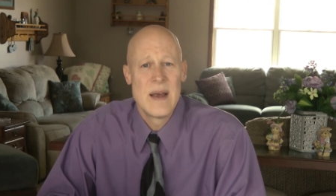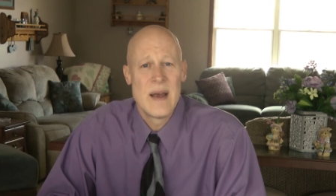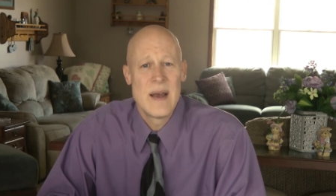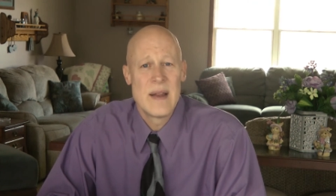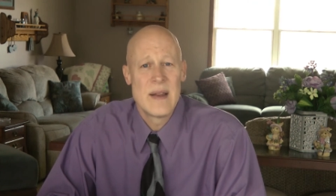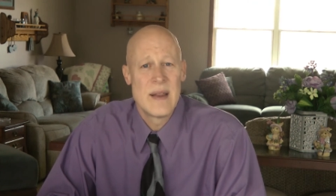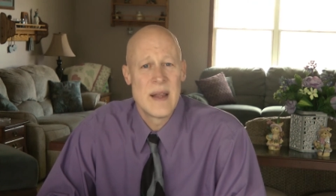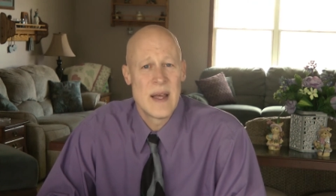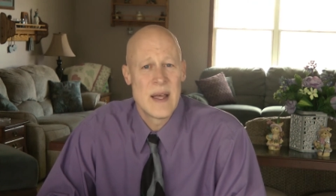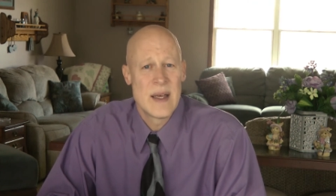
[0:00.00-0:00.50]

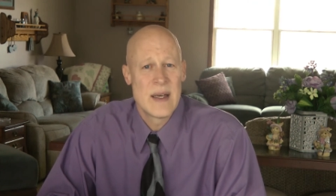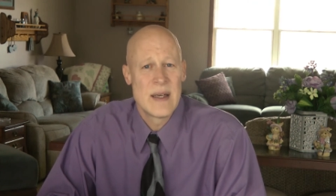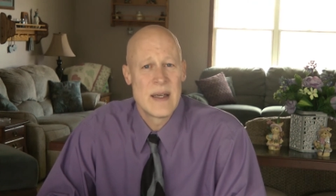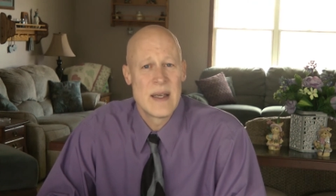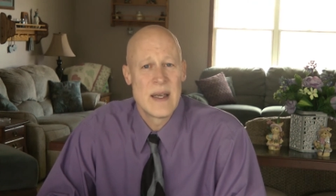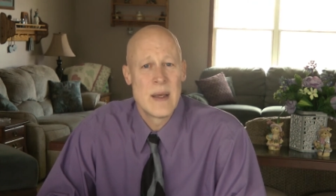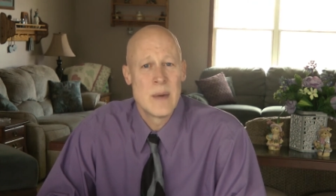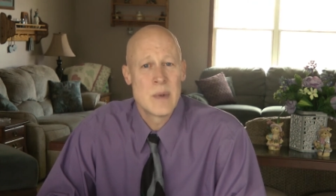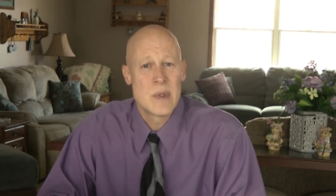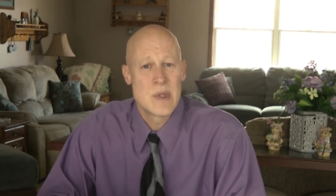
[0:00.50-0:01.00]
and then
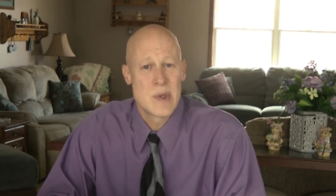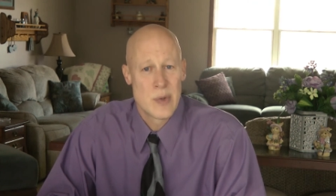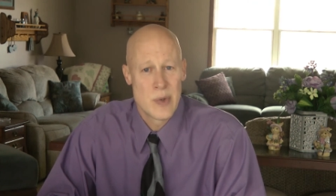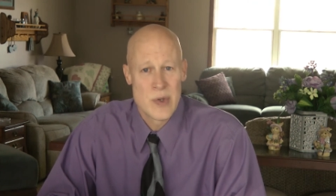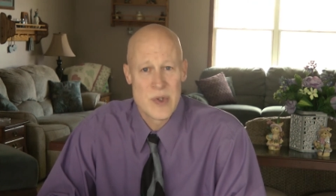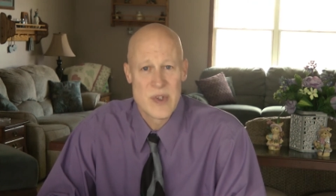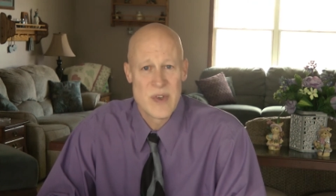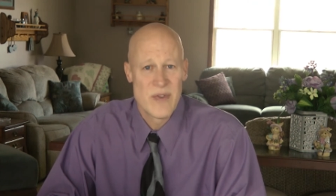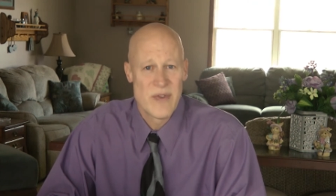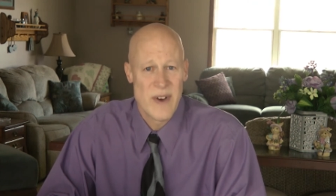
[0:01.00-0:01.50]
he was
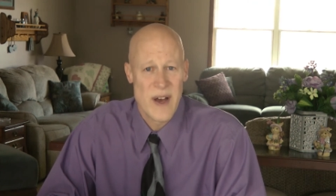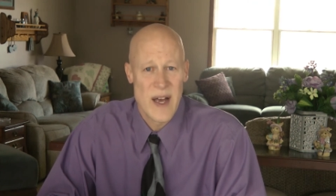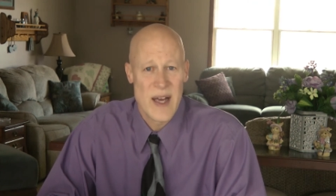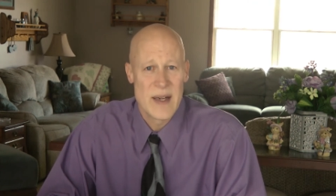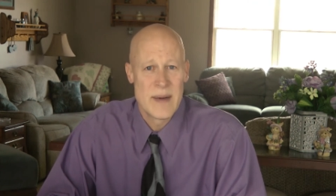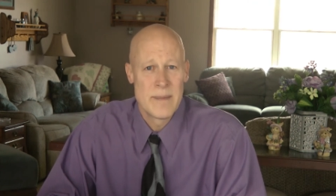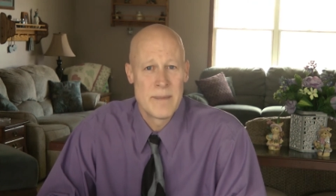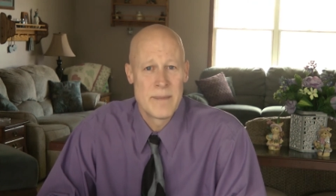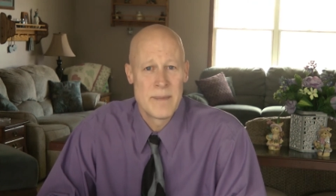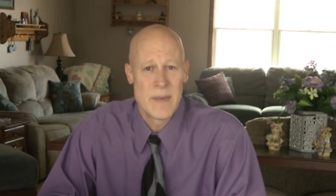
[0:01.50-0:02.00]
crucified
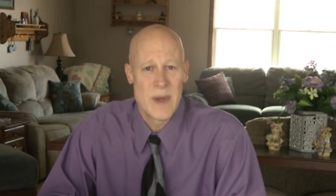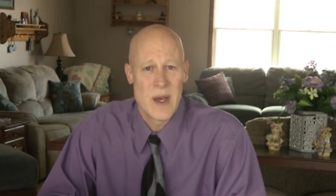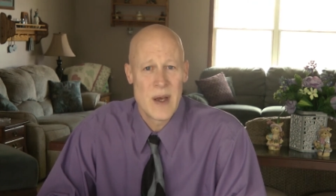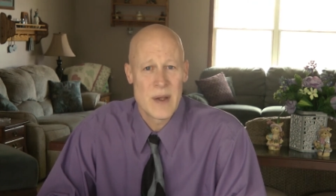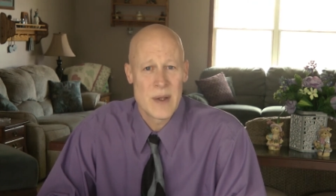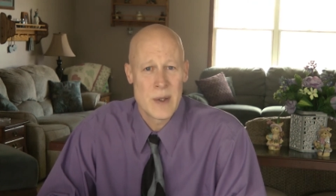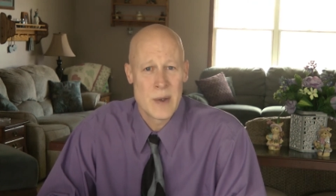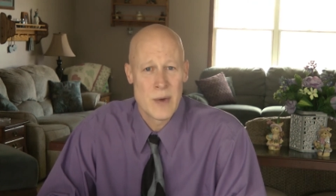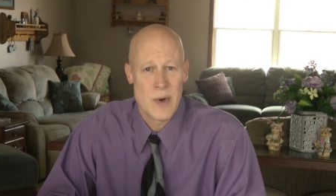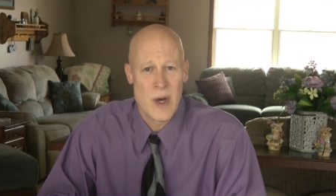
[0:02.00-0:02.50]
on
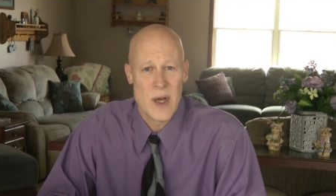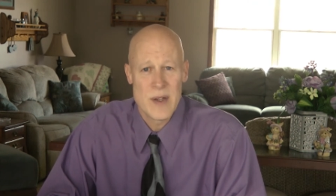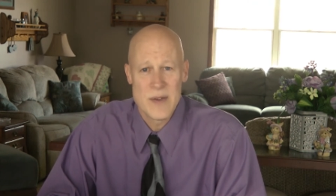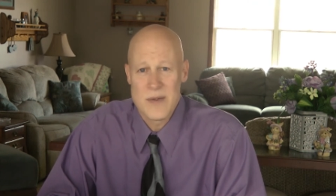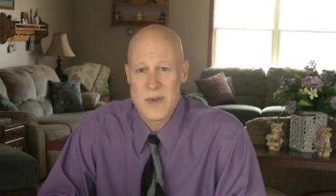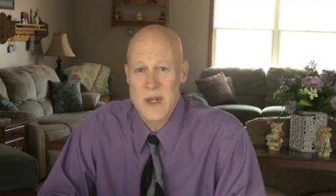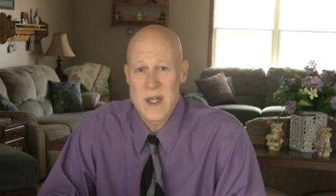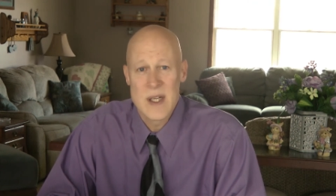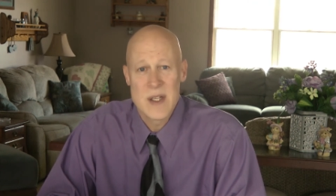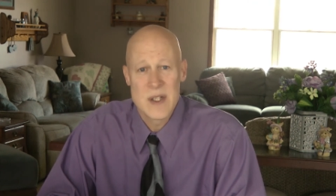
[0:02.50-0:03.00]
the cross
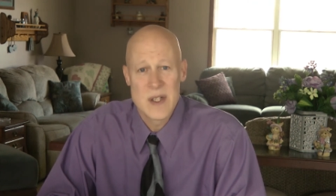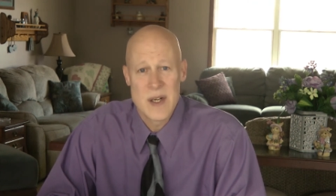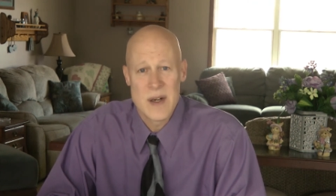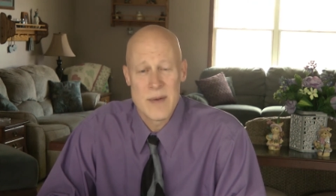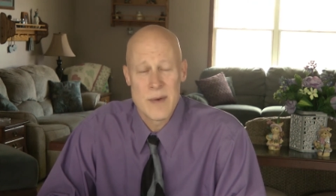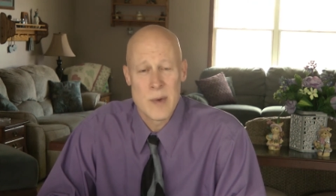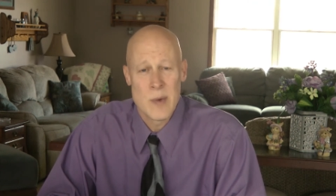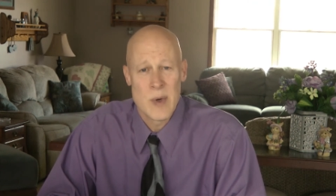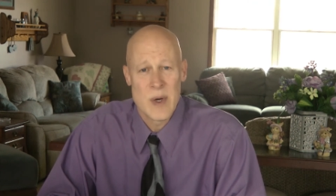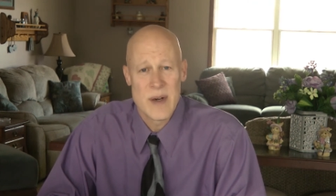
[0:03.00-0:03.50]
for each and
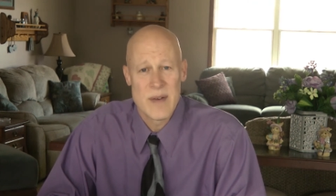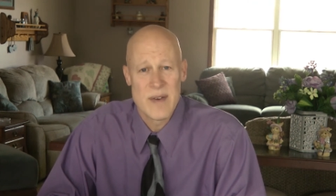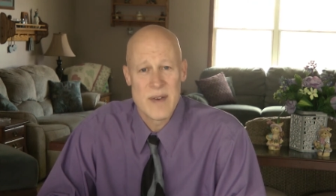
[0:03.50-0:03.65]
every one of